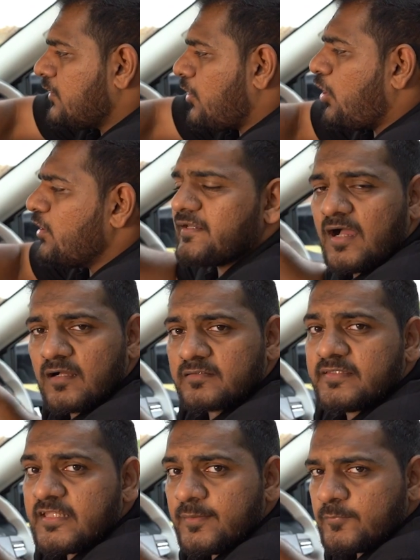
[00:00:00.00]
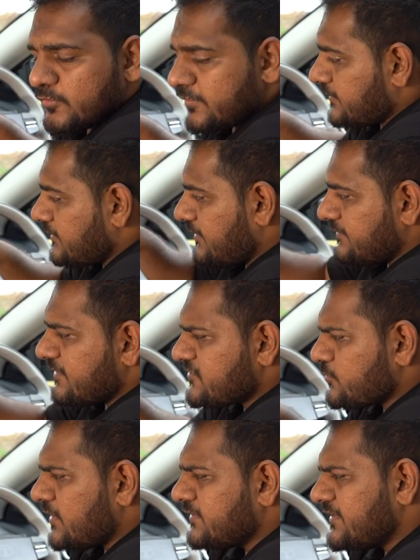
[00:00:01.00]
all dark theme to it
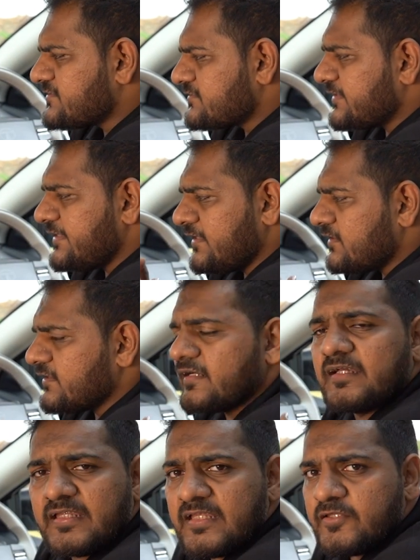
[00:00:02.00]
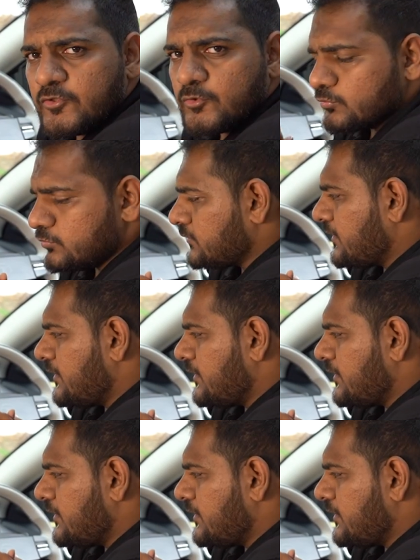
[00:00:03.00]
this one it's running a green hue